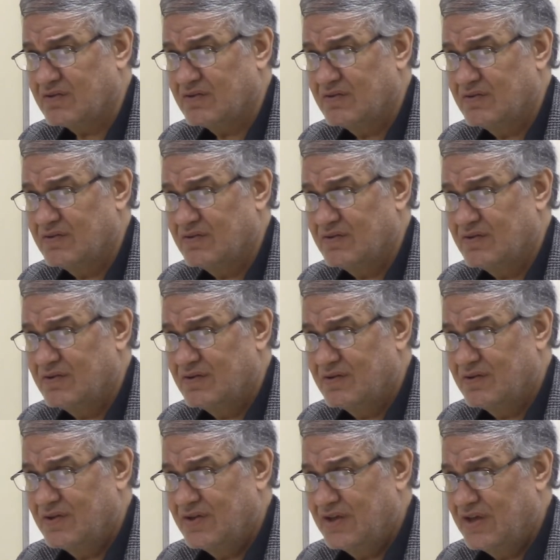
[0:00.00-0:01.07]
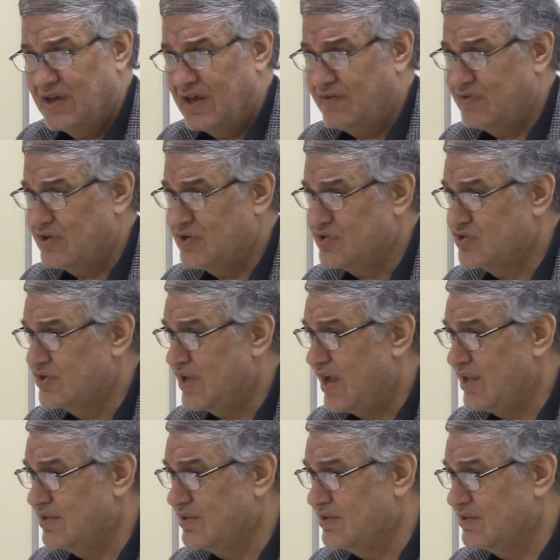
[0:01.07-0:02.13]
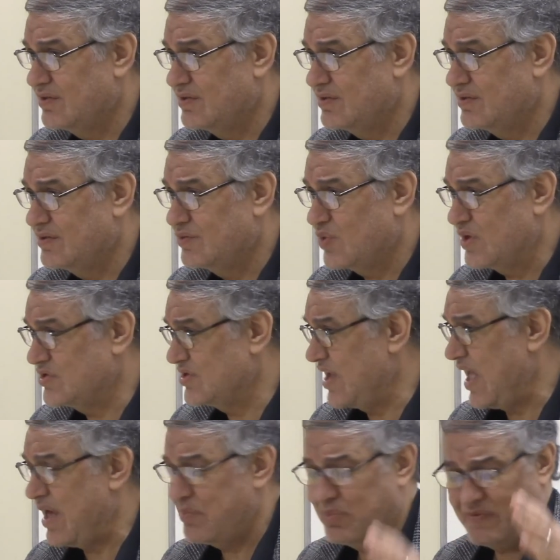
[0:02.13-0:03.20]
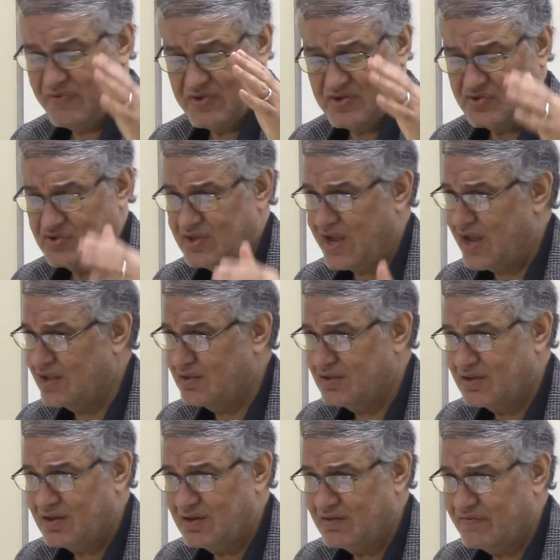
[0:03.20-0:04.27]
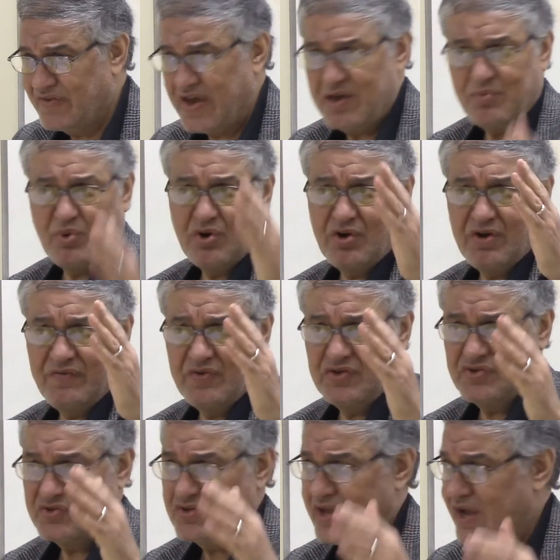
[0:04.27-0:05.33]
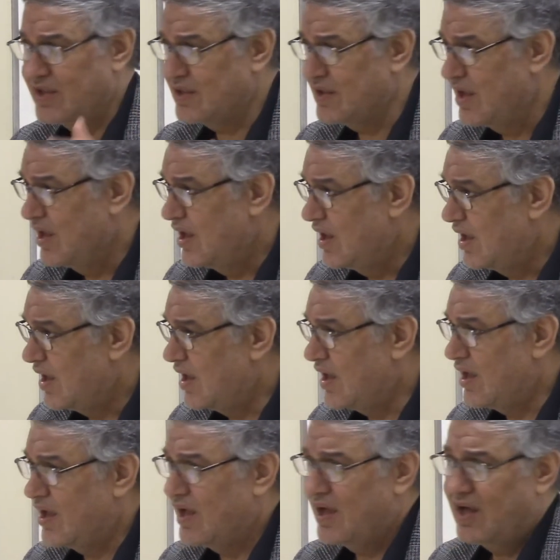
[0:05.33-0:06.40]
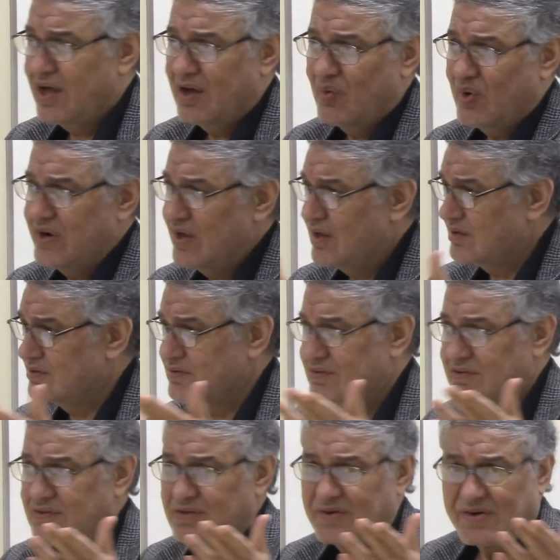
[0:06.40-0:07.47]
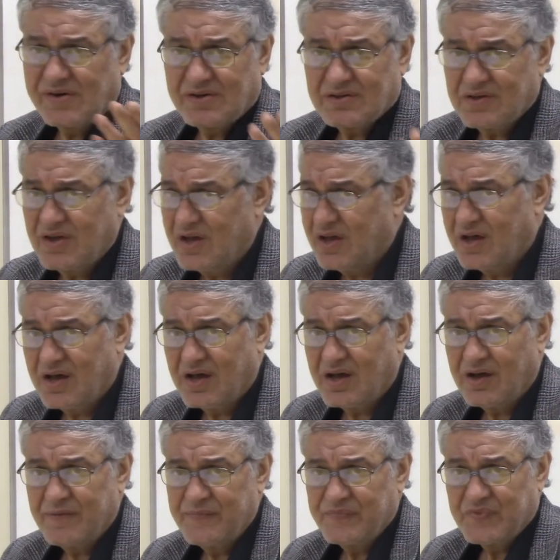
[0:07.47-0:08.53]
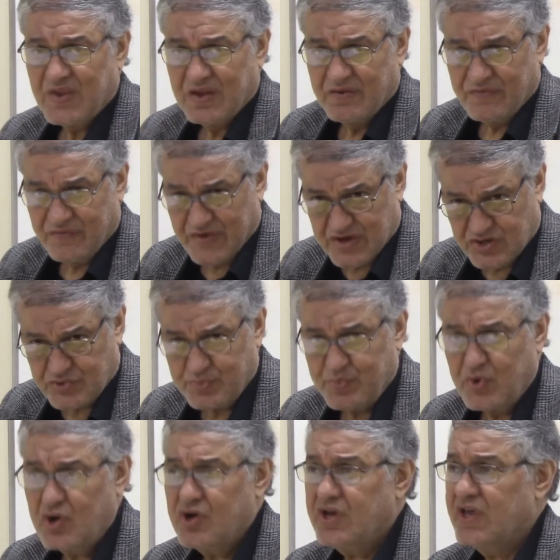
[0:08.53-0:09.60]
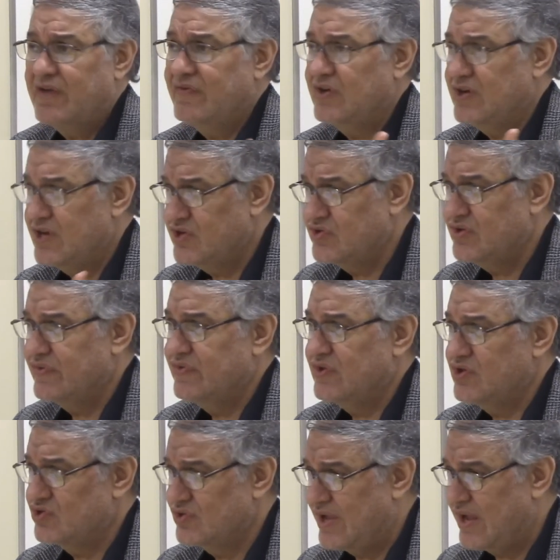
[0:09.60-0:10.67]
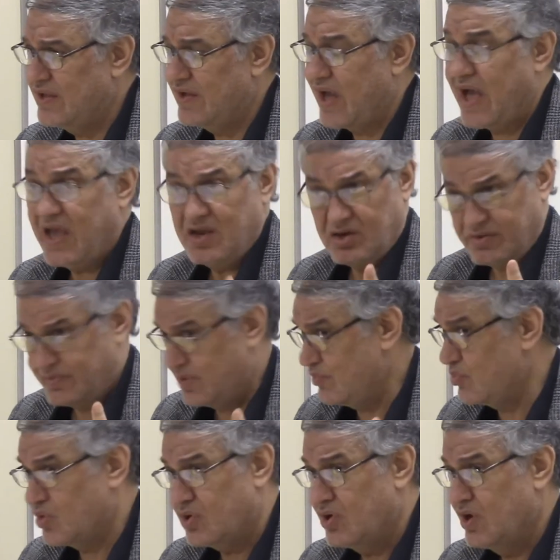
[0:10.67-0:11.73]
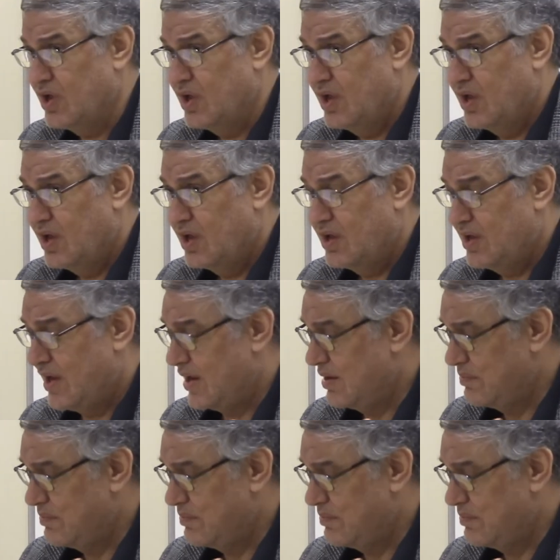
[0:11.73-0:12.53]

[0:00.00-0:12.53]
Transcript: If it is not WhatsApp, if it is not Viber, if it is not, what else? Facebook, if it is not, I remember, back like